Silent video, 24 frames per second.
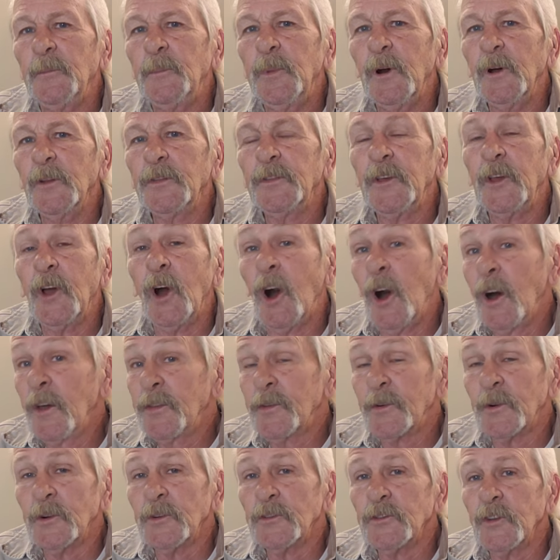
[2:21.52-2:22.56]
but the
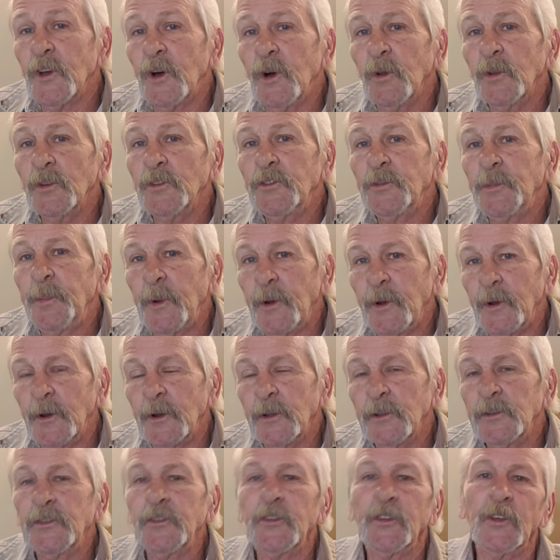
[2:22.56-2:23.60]
author is the Holy
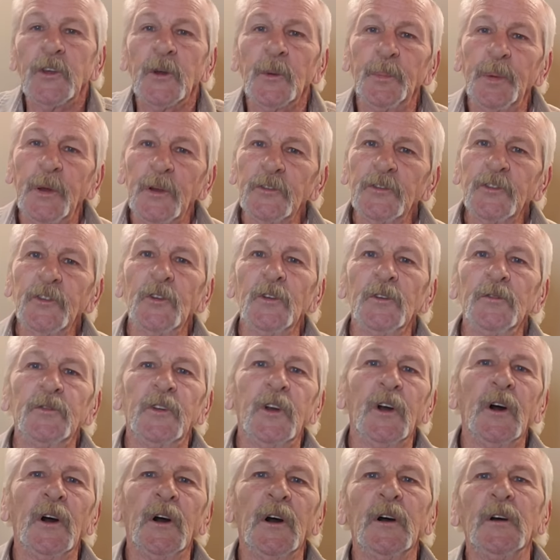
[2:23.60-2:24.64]
Spirit. It's the epistle of
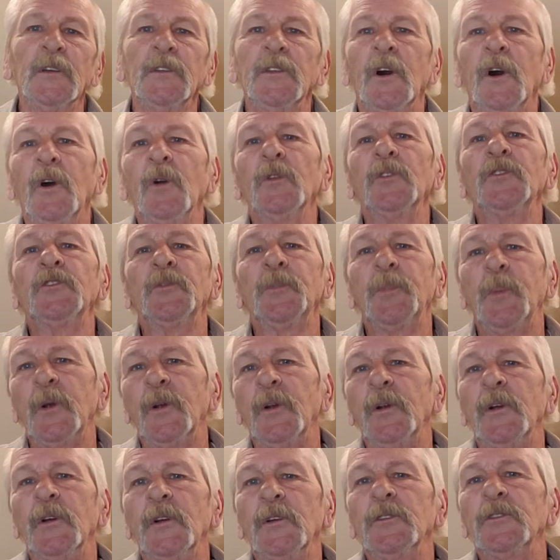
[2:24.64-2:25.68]
God, the Holy
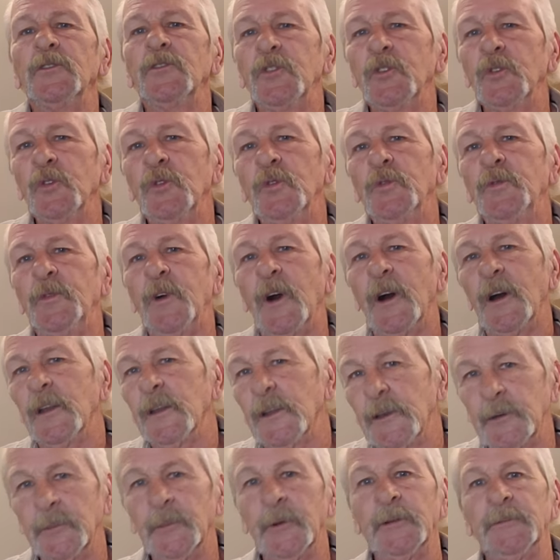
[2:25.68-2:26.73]
Spirit to
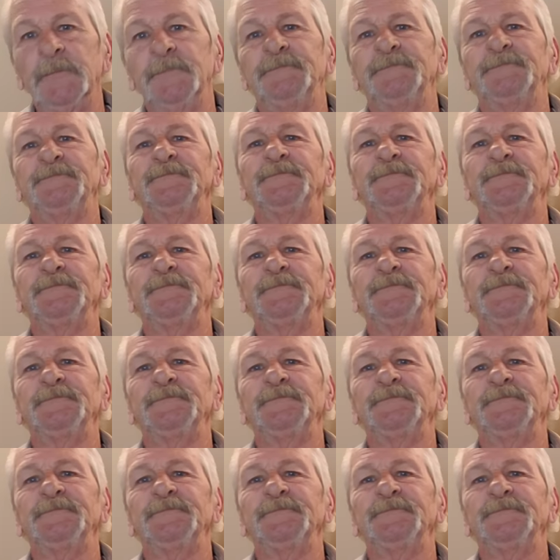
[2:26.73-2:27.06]
Philemon.